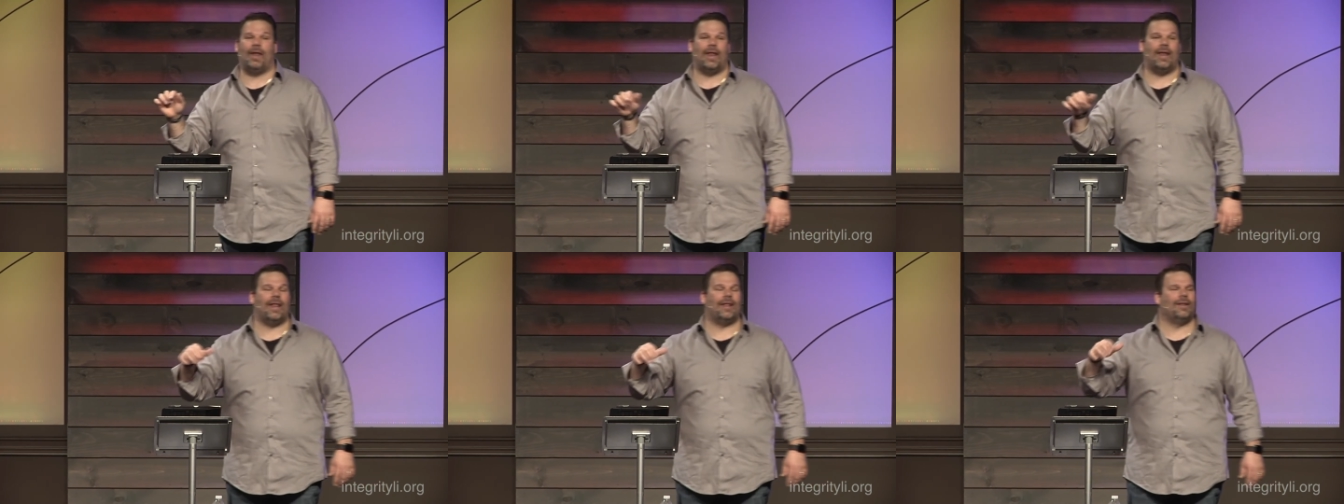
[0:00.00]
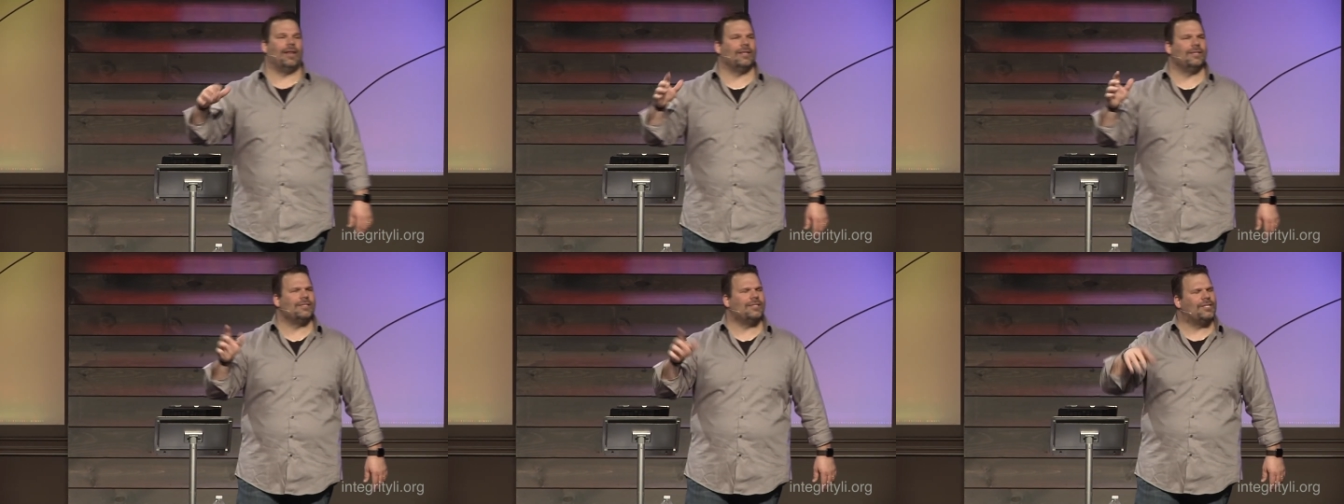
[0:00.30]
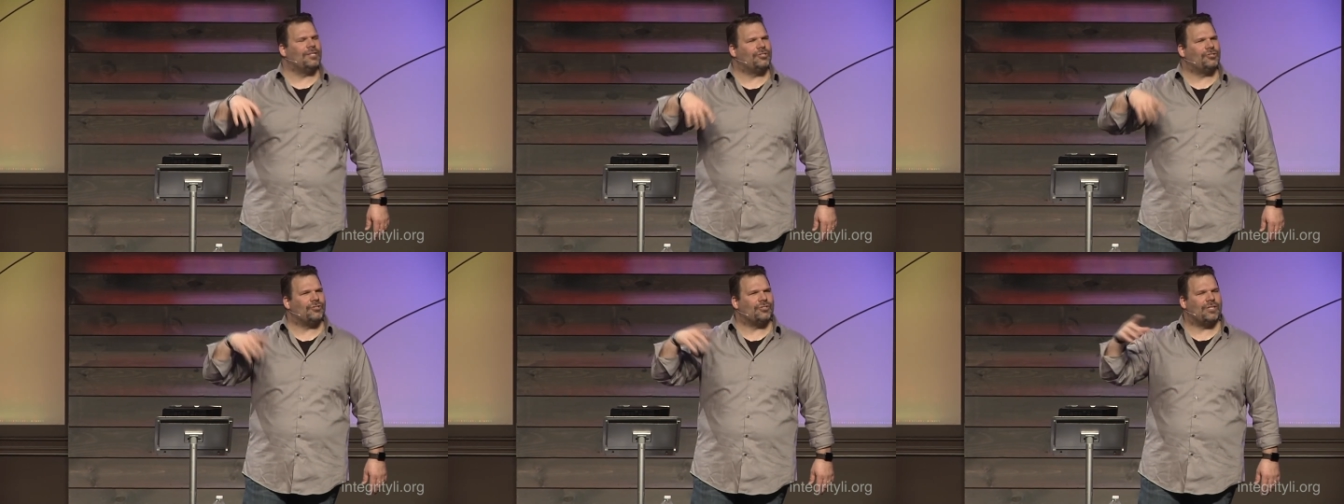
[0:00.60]
and, and is
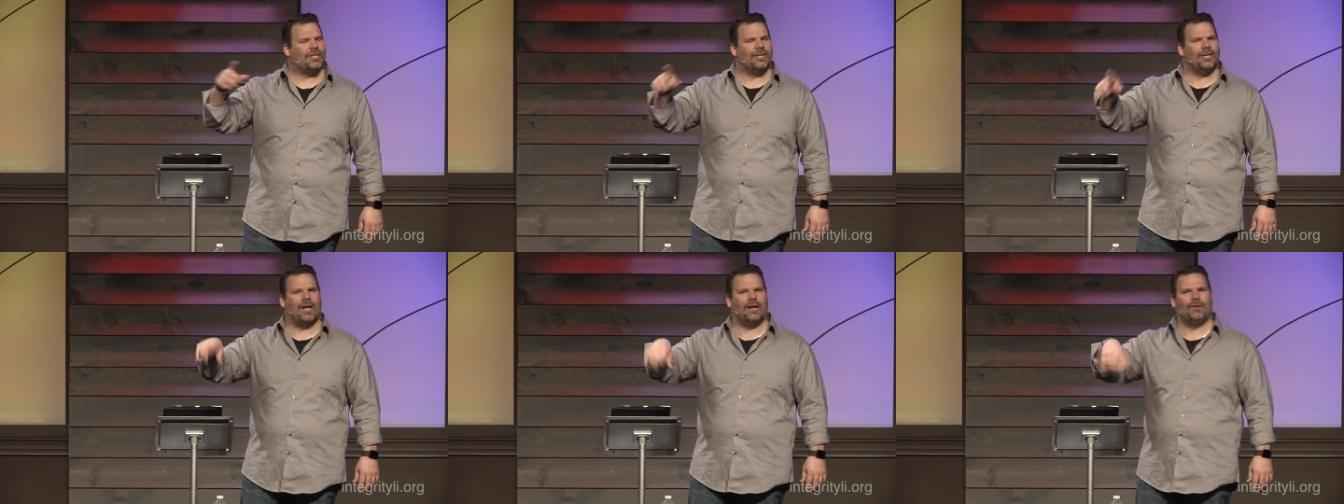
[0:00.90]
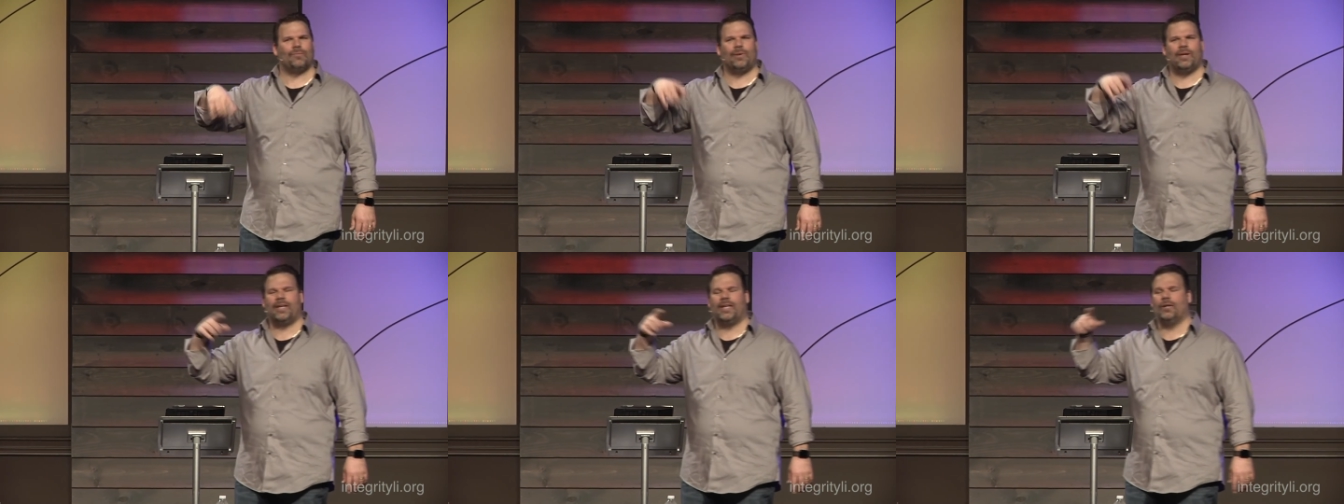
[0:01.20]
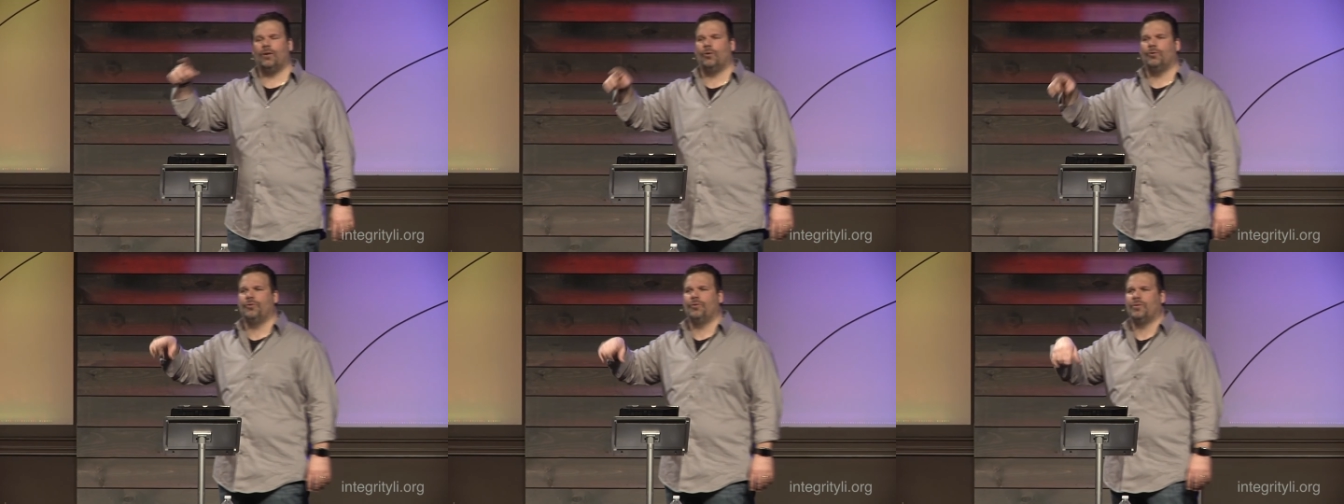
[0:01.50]
interesting how we get
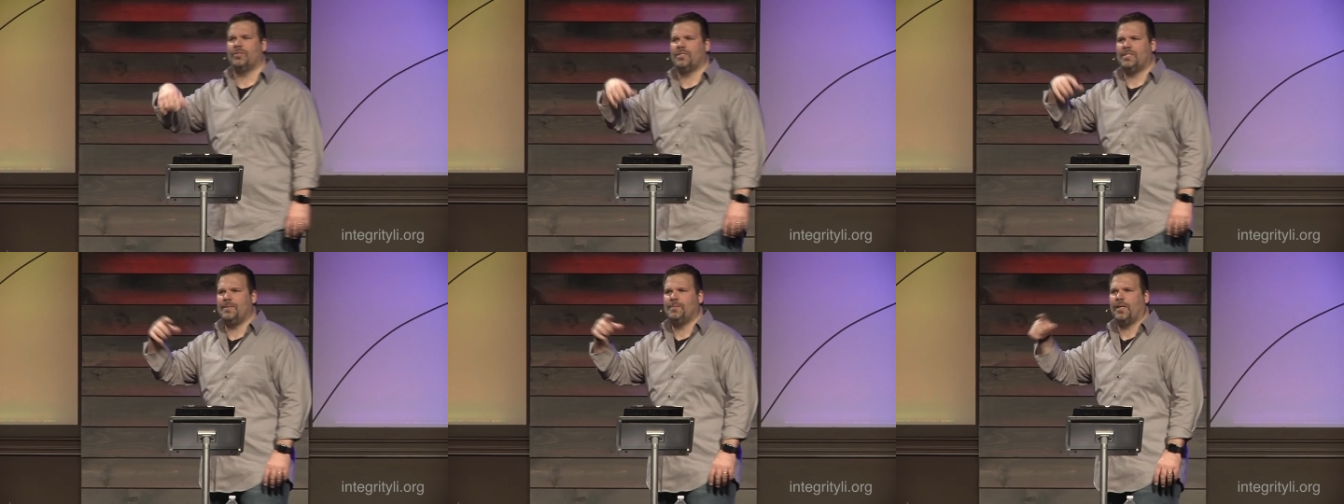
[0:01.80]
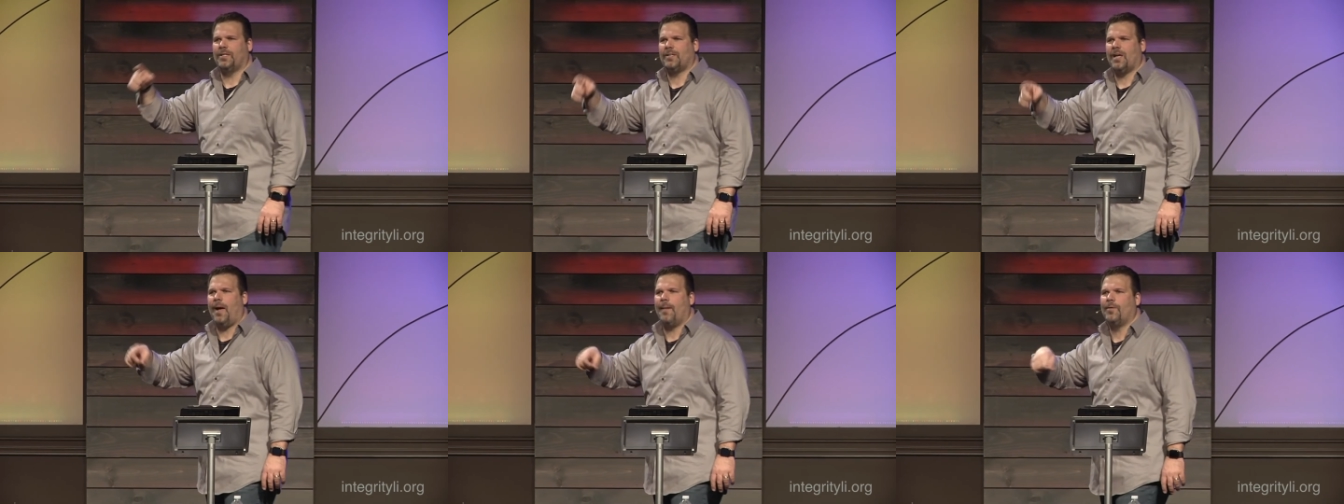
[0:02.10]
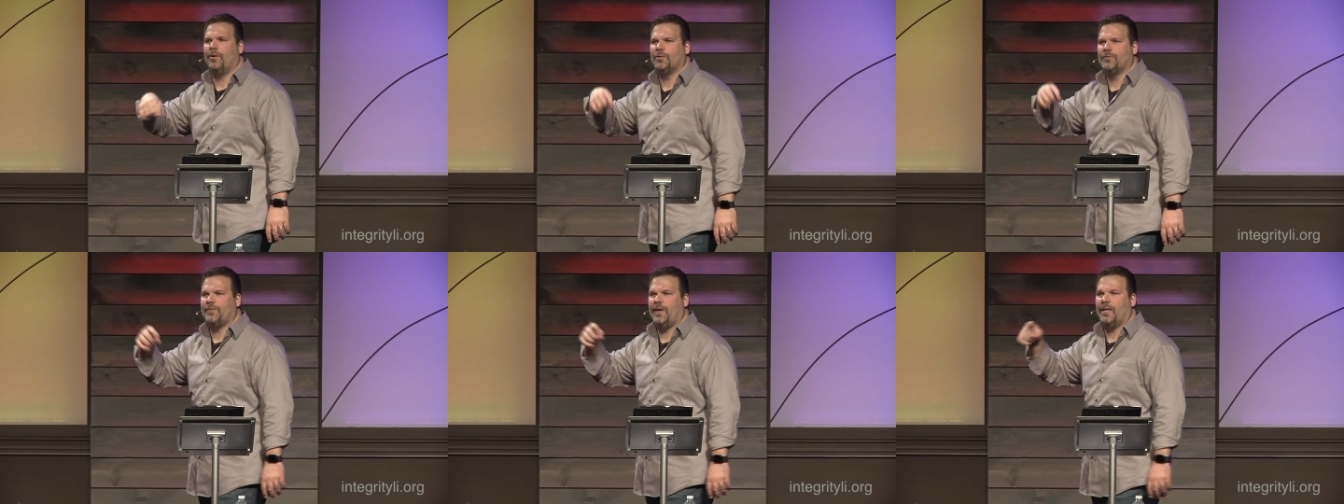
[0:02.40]
older? It seems like time
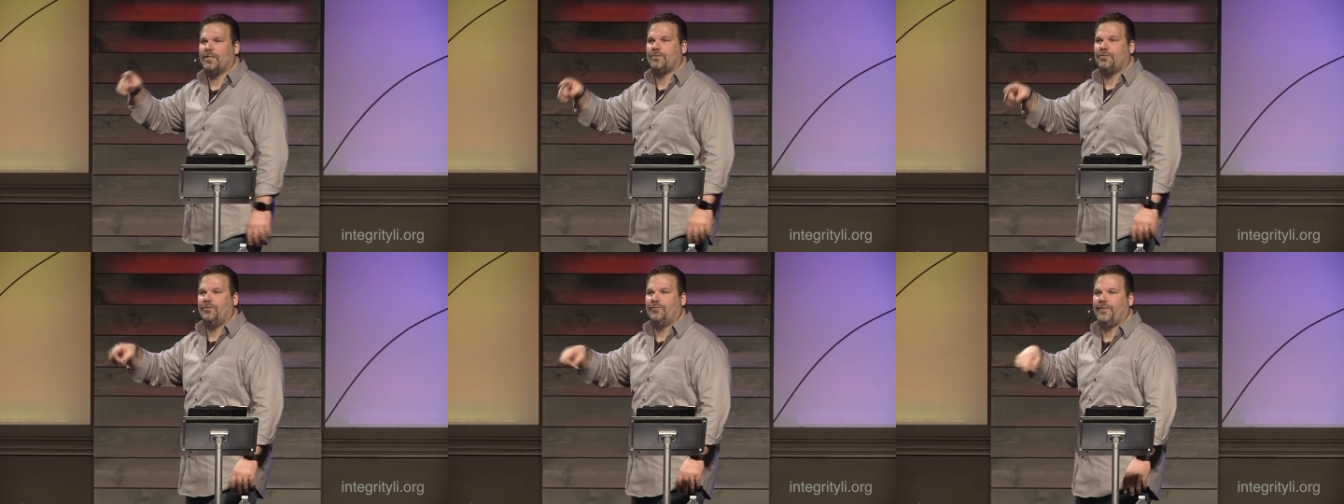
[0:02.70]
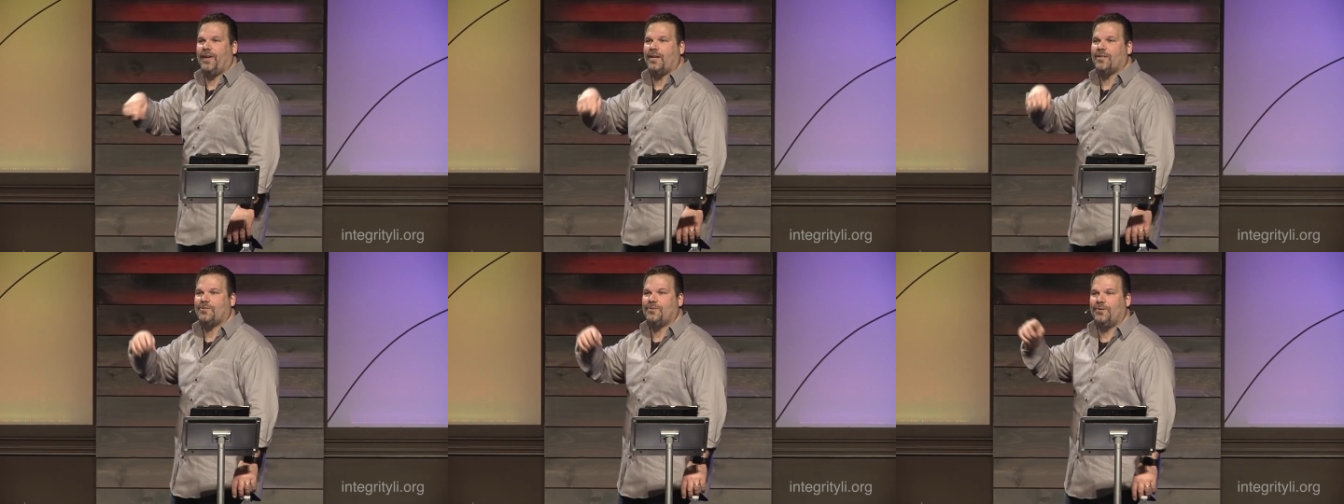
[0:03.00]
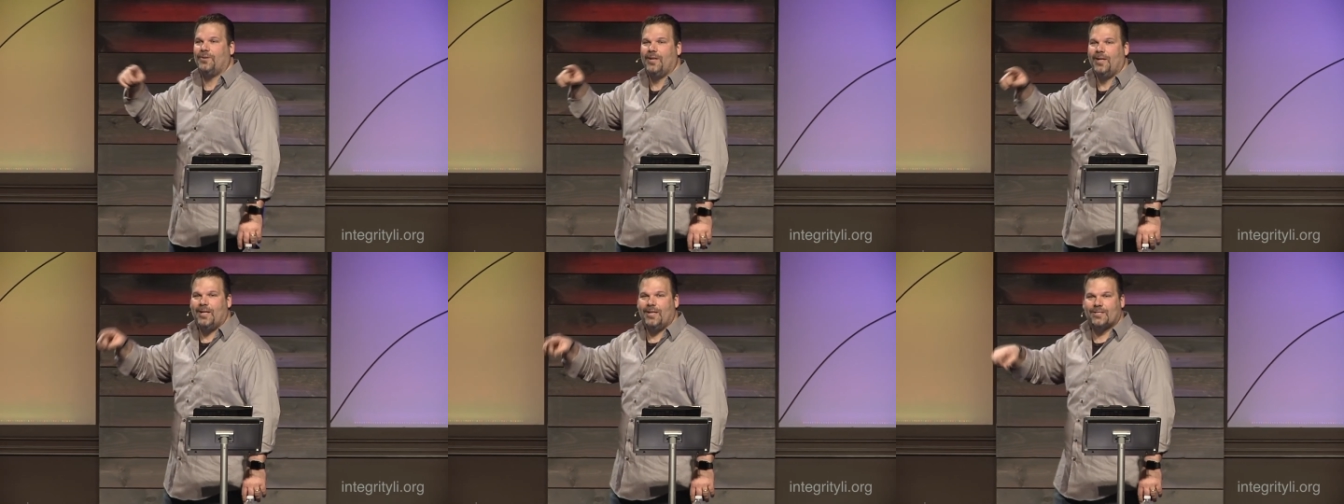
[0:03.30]
goes faster and faster.